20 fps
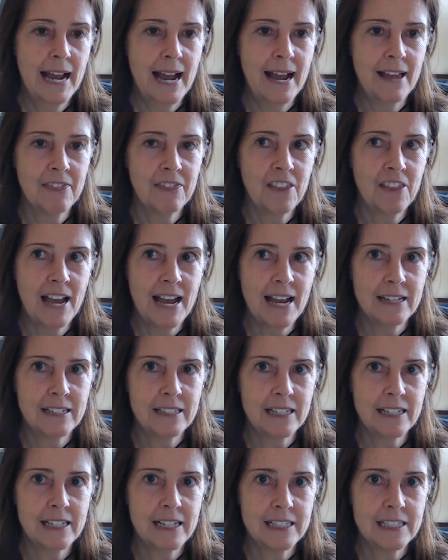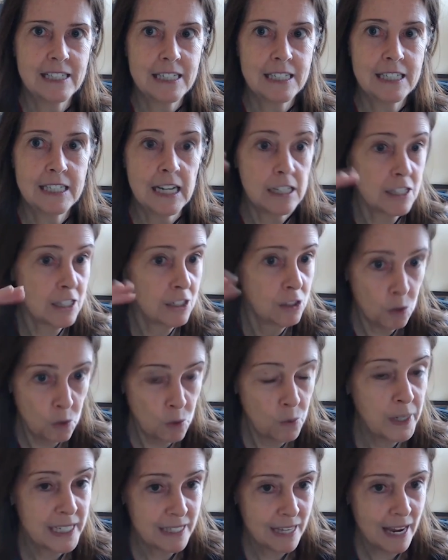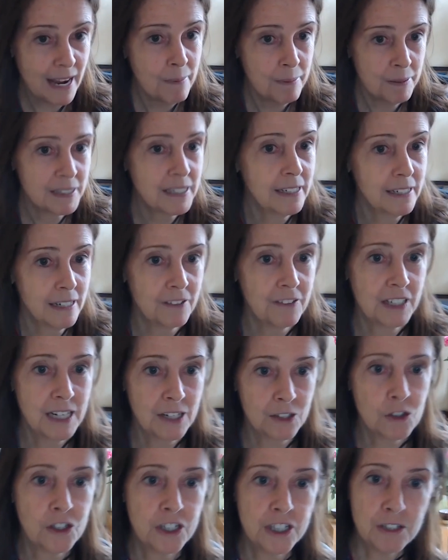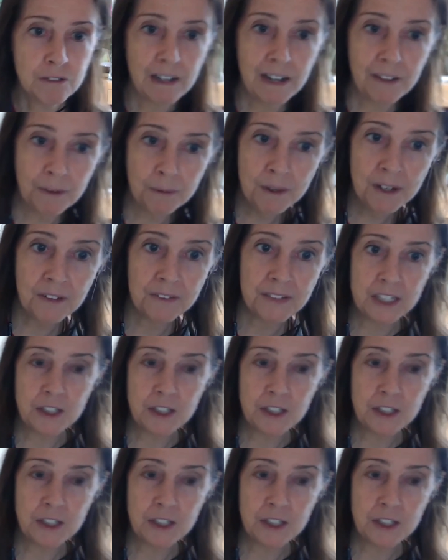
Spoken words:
And that doesn't always happen in other countries around the world.